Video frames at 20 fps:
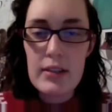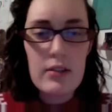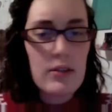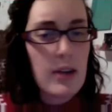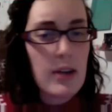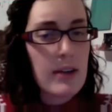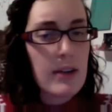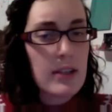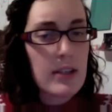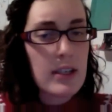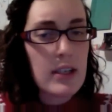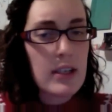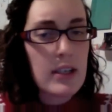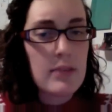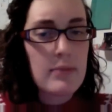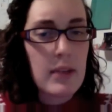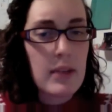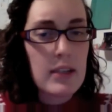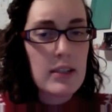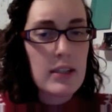surrounding
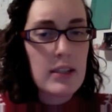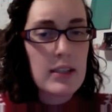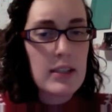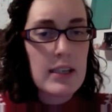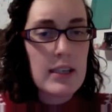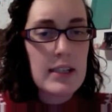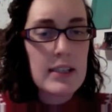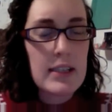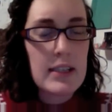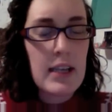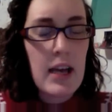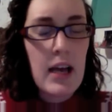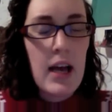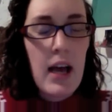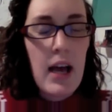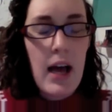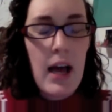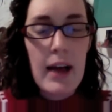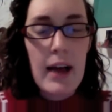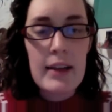mental illness
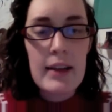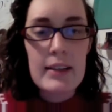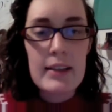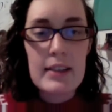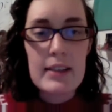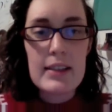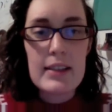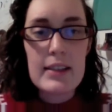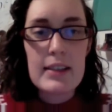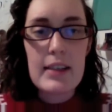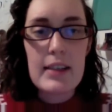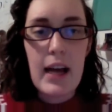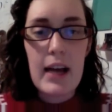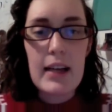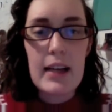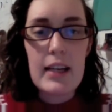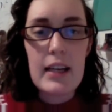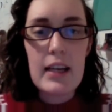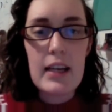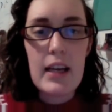as a
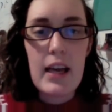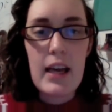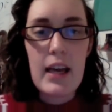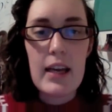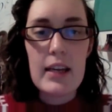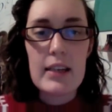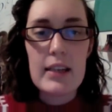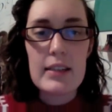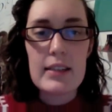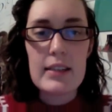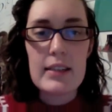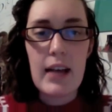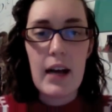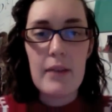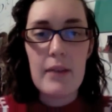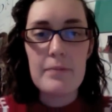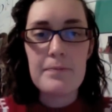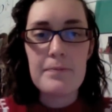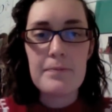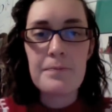society is
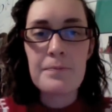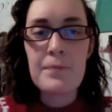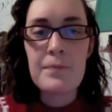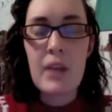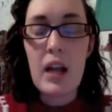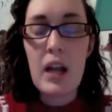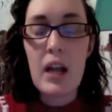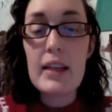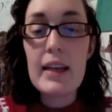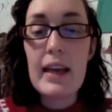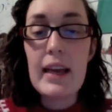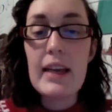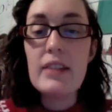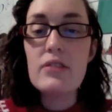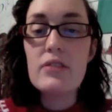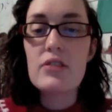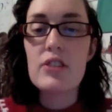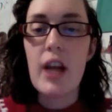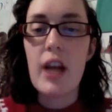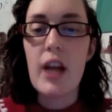like in
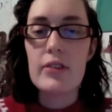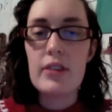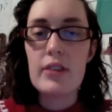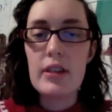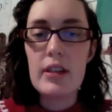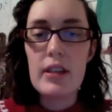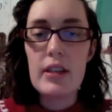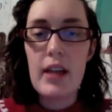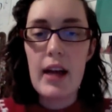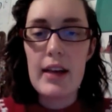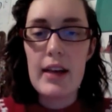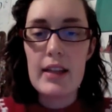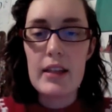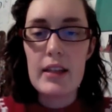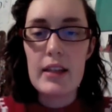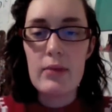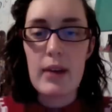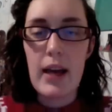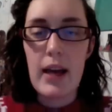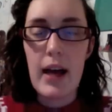general, I think
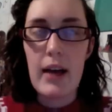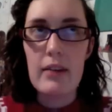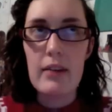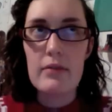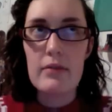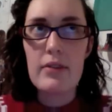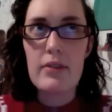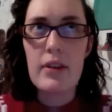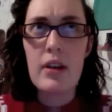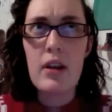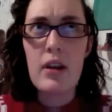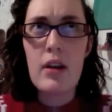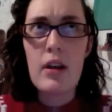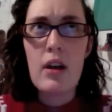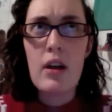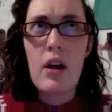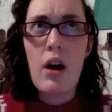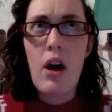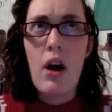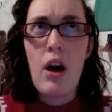we have
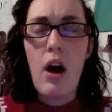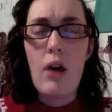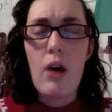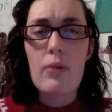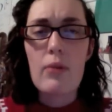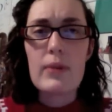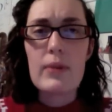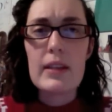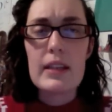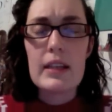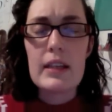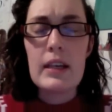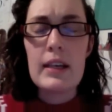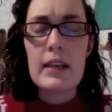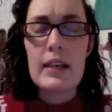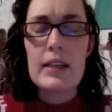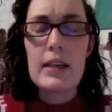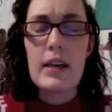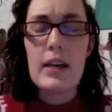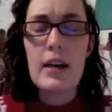a
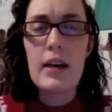really